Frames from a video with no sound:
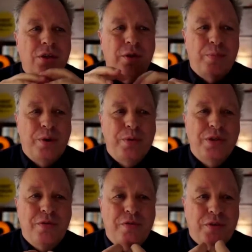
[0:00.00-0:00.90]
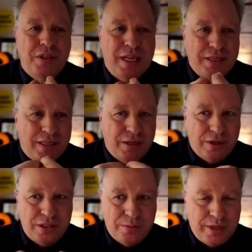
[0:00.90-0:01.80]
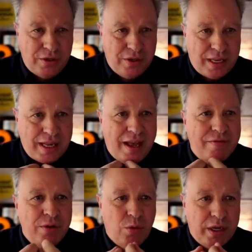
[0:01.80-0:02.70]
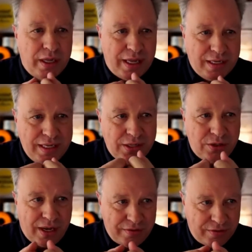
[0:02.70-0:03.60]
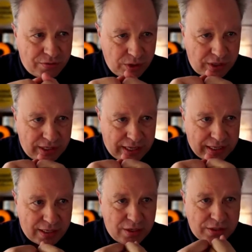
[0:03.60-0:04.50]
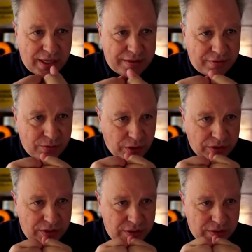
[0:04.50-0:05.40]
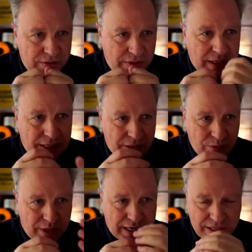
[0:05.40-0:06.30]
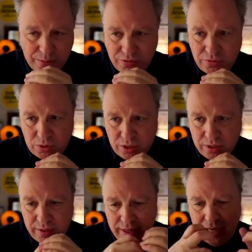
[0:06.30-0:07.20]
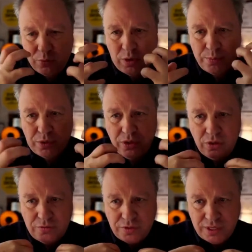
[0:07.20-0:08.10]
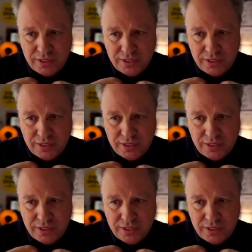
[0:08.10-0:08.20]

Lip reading: So the purpose of a facilitator is to make sure that everyone that needs to have a voice in that can also have a voice, right? Like you were asking before, at what point do you